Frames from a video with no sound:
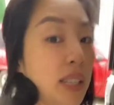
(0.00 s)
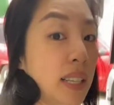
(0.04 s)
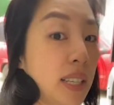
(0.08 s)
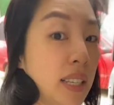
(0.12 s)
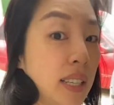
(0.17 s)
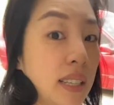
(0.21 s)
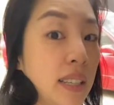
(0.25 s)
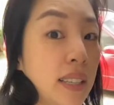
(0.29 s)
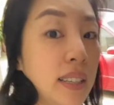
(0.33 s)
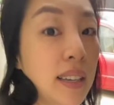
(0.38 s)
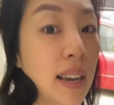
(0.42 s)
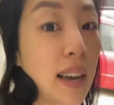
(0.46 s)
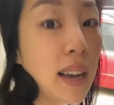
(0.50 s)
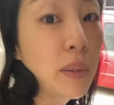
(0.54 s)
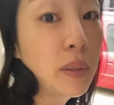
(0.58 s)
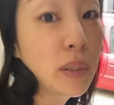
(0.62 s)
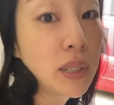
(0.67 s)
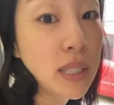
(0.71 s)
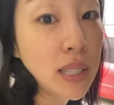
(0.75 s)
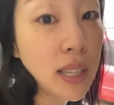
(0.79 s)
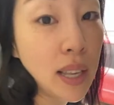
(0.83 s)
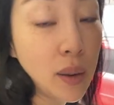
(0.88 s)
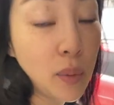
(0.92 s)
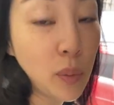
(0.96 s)
he, I
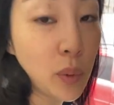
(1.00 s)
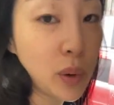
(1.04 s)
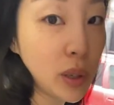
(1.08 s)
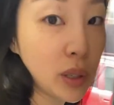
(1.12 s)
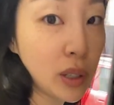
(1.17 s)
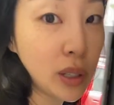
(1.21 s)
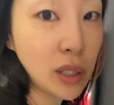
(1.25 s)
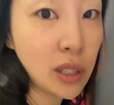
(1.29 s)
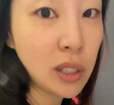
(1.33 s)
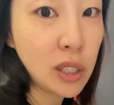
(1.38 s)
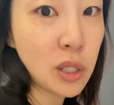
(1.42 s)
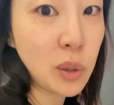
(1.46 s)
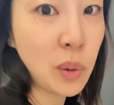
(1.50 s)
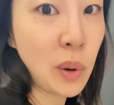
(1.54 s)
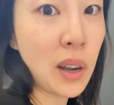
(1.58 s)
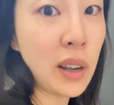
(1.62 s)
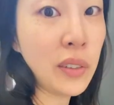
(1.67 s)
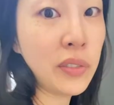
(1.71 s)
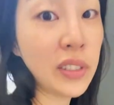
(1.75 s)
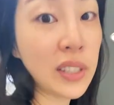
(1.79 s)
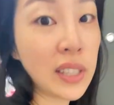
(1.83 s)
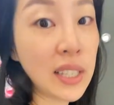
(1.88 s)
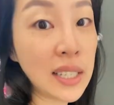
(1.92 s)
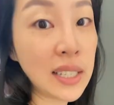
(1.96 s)
was like, what are you going to do
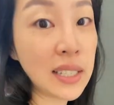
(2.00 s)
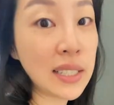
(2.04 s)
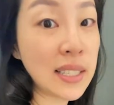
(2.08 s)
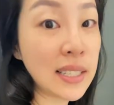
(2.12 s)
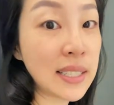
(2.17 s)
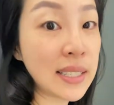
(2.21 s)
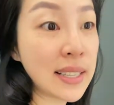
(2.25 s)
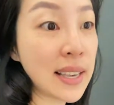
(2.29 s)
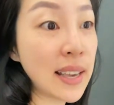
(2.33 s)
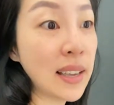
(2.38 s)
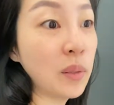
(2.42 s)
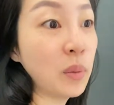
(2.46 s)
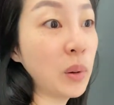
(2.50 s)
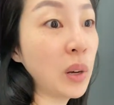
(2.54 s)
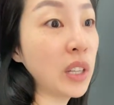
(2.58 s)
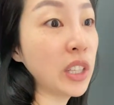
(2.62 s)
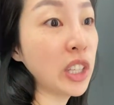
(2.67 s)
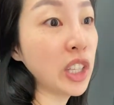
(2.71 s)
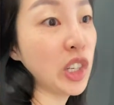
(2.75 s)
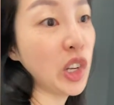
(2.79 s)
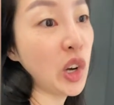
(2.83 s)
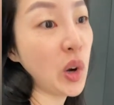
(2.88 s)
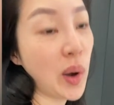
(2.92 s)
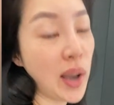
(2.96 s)
after this? He said,
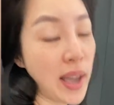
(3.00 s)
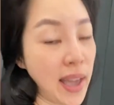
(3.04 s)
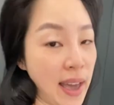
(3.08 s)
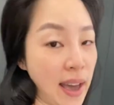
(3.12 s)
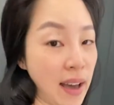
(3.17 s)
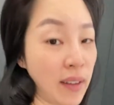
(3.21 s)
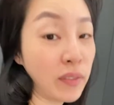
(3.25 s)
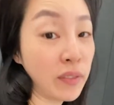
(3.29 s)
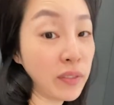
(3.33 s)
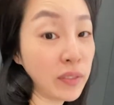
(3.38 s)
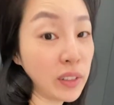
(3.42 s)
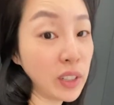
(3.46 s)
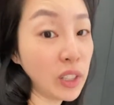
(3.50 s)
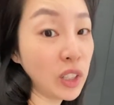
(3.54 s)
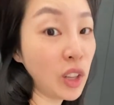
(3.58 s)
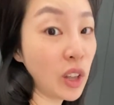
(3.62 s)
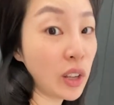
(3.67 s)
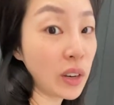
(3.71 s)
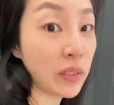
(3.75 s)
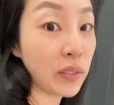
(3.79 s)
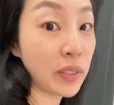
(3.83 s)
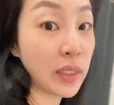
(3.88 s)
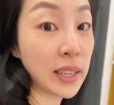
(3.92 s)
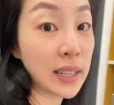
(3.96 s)
well, you know, I have a
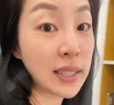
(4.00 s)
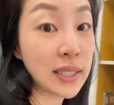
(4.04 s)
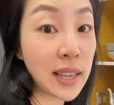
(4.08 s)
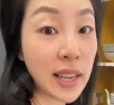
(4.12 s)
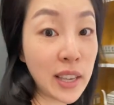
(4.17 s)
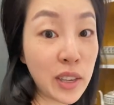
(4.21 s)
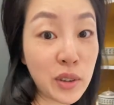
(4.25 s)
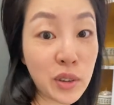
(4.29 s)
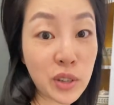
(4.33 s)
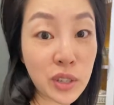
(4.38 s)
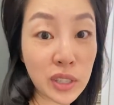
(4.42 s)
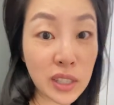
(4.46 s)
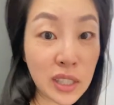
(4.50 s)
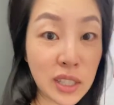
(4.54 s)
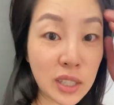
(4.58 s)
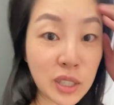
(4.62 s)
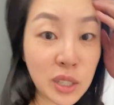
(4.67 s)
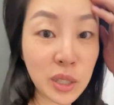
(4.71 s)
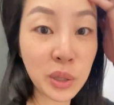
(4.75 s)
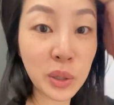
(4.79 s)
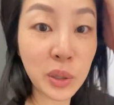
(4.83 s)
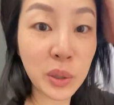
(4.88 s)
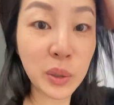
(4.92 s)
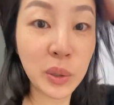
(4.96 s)
lot of things I usually
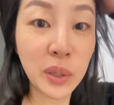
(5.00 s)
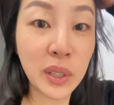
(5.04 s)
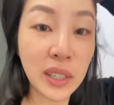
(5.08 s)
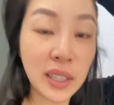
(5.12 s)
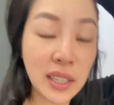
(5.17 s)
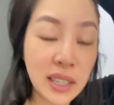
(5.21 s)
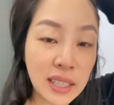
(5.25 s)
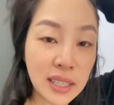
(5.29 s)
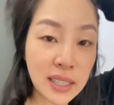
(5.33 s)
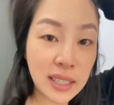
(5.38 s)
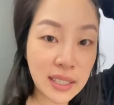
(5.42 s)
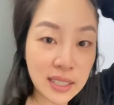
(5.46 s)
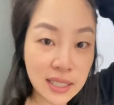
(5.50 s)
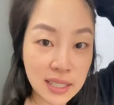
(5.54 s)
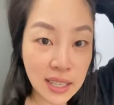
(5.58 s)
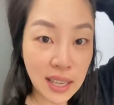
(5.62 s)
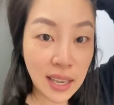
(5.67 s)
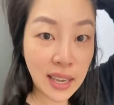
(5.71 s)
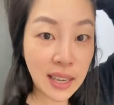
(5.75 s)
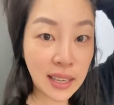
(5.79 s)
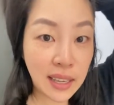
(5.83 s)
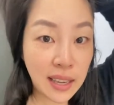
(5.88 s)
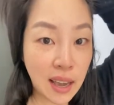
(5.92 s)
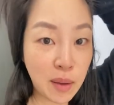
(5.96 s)
do. He's
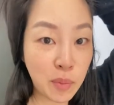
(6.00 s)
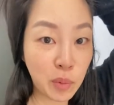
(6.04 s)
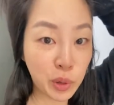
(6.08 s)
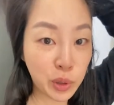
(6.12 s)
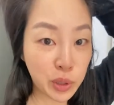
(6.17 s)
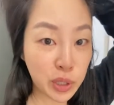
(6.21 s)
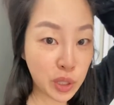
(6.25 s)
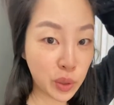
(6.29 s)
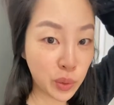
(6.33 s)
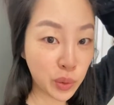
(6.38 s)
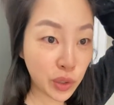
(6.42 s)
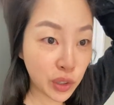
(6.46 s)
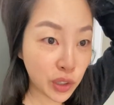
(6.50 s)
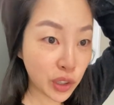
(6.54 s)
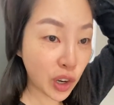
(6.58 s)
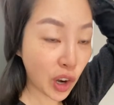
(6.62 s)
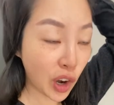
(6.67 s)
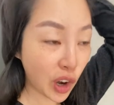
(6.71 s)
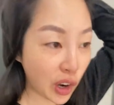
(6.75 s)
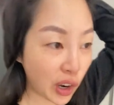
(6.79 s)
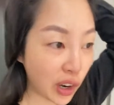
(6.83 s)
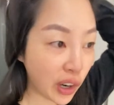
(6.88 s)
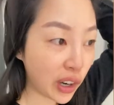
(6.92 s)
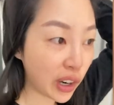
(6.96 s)
like, I'm also a
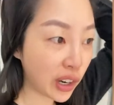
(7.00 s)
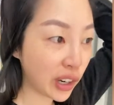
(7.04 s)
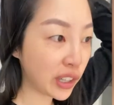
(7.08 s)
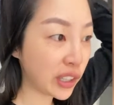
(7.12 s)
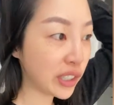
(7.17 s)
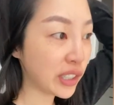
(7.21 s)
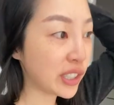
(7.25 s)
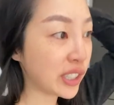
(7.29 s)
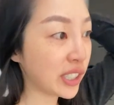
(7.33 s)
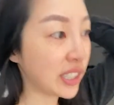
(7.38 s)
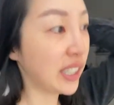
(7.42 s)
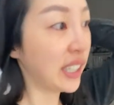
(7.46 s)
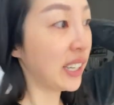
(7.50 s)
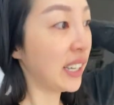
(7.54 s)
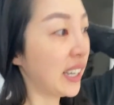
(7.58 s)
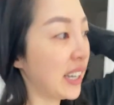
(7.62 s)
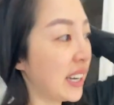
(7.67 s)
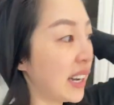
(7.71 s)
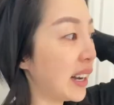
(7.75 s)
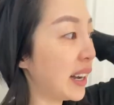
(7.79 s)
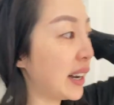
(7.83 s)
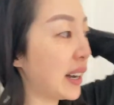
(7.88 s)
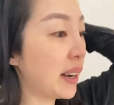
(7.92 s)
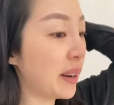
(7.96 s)
guard.
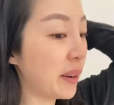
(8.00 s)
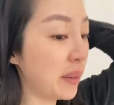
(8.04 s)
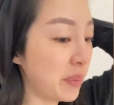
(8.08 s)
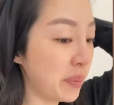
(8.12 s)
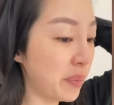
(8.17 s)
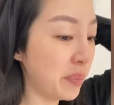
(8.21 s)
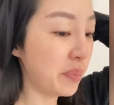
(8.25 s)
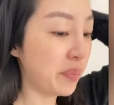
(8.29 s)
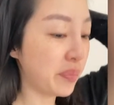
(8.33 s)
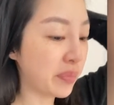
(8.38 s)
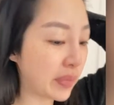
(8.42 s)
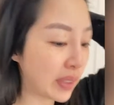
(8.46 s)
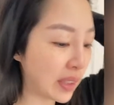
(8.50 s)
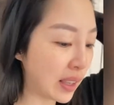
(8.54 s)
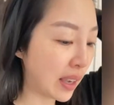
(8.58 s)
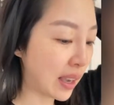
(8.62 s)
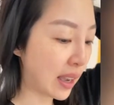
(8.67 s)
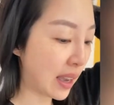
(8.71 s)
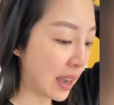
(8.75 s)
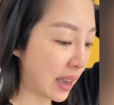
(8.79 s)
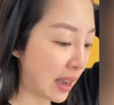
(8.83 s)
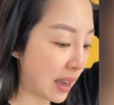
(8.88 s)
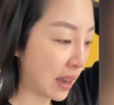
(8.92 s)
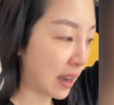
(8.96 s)
Um,
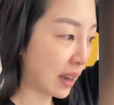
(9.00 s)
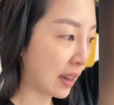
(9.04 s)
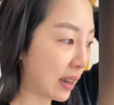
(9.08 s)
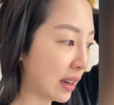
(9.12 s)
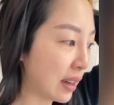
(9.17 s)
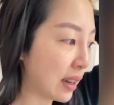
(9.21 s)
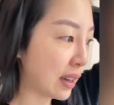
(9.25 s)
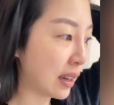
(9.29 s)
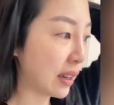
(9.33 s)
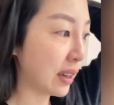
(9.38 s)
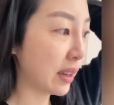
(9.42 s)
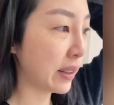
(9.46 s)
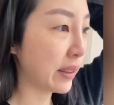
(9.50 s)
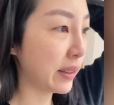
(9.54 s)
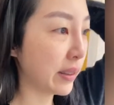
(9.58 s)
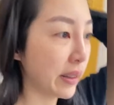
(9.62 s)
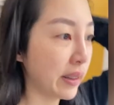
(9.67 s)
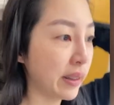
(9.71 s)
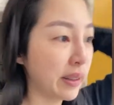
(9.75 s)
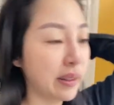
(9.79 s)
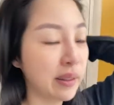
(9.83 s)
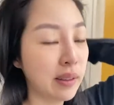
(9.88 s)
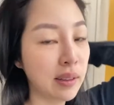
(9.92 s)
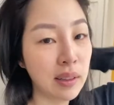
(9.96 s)
uh,
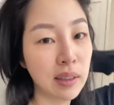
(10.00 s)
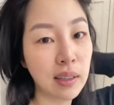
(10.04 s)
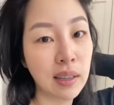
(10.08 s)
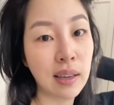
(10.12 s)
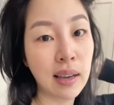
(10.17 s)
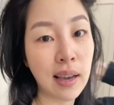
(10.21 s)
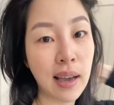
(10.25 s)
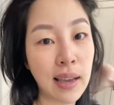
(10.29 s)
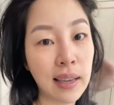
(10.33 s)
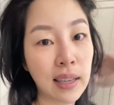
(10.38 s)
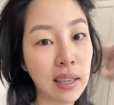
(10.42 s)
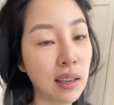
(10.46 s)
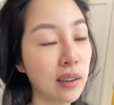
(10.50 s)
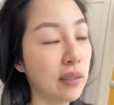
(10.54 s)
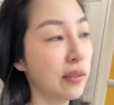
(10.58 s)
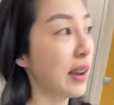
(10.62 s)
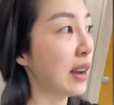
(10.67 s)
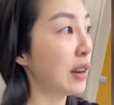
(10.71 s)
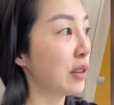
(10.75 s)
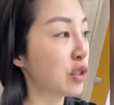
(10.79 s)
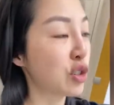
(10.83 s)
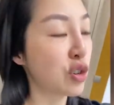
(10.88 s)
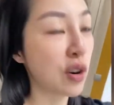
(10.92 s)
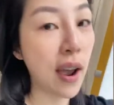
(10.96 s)
I
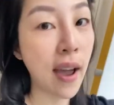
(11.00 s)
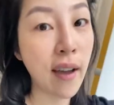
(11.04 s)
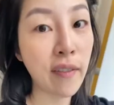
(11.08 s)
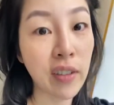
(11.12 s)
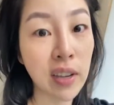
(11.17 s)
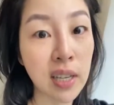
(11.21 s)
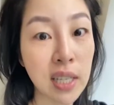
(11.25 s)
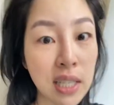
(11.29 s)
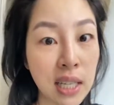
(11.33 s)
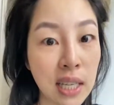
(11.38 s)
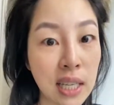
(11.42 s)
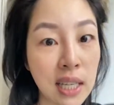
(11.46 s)
give out traffic